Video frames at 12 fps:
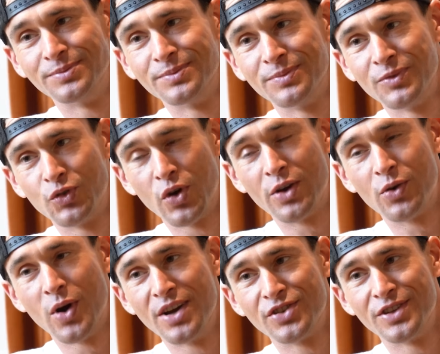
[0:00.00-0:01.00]
find Great more
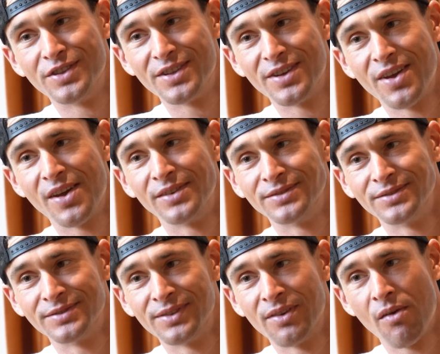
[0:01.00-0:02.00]
questions. about
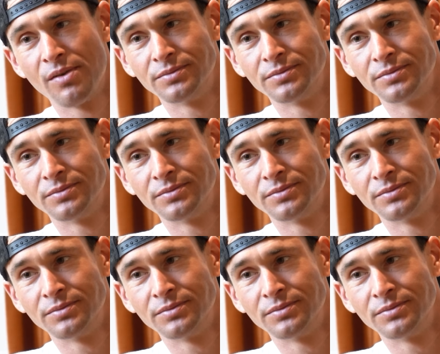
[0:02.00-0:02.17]
um,